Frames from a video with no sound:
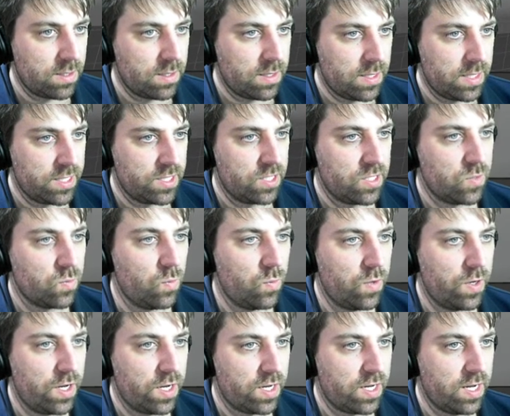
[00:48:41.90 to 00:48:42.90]
Let's just
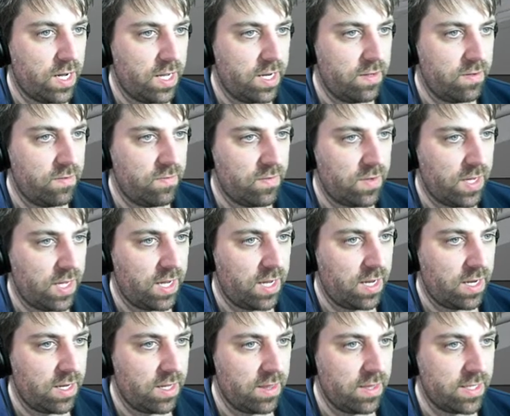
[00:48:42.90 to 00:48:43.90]
work kind of
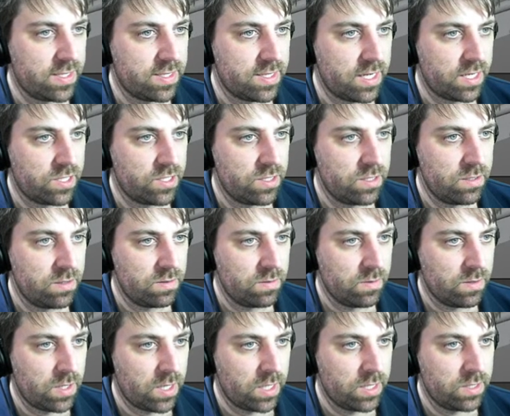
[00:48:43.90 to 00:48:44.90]
in this section.
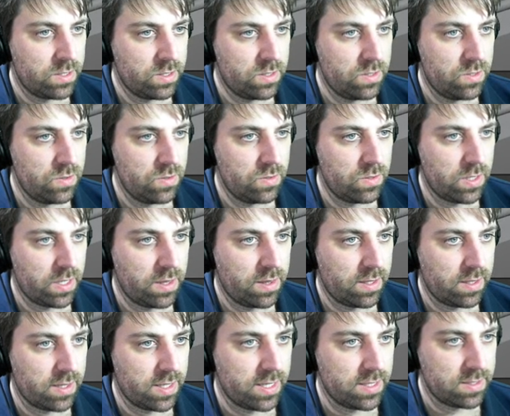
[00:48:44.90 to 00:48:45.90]
I do. I
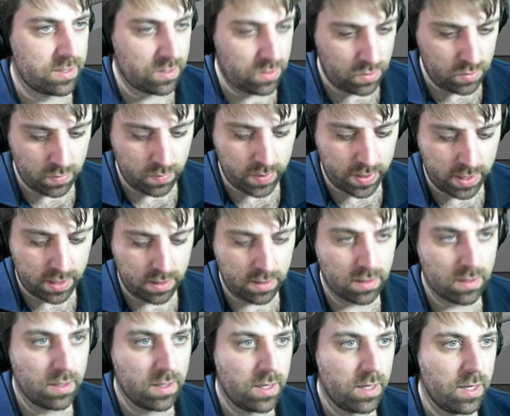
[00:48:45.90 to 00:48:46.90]
think that's too big.
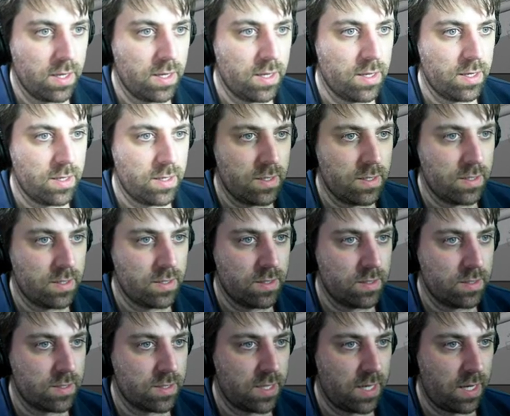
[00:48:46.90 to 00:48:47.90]

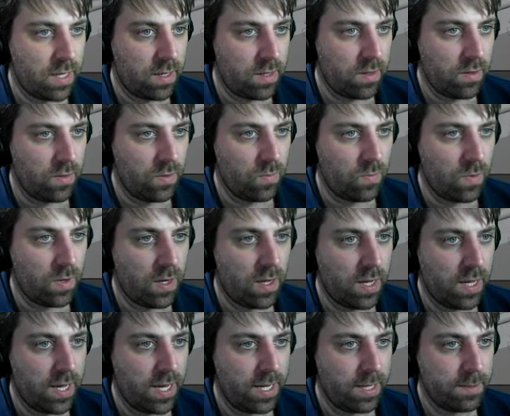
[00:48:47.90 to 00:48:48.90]
Scale on the
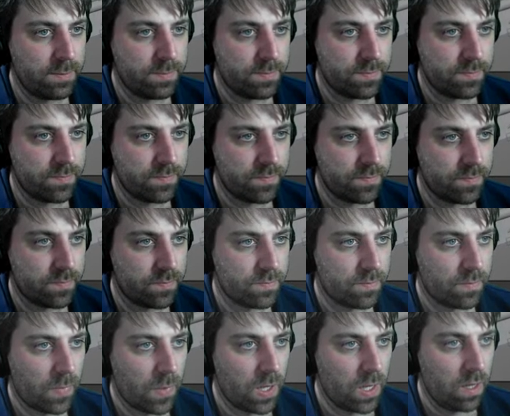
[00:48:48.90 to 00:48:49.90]
Y.
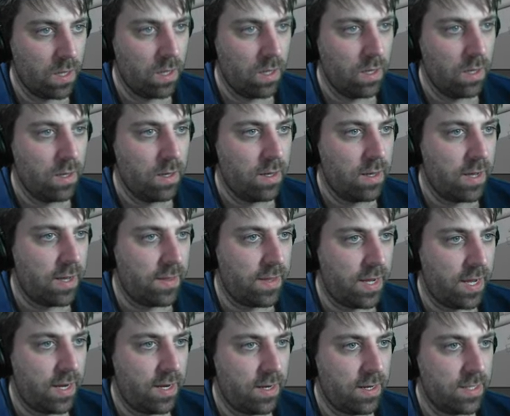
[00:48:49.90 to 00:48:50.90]
And
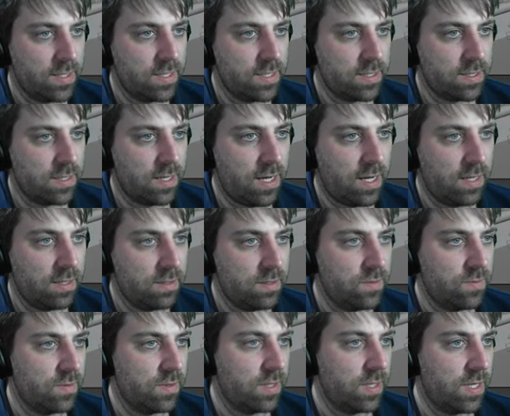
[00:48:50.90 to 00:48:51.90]
then let's just start
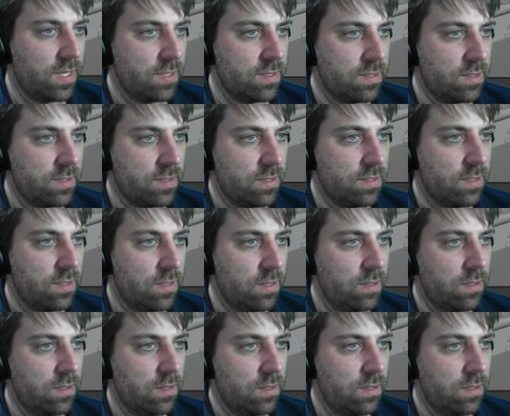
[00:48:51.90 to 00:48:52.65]
doing this.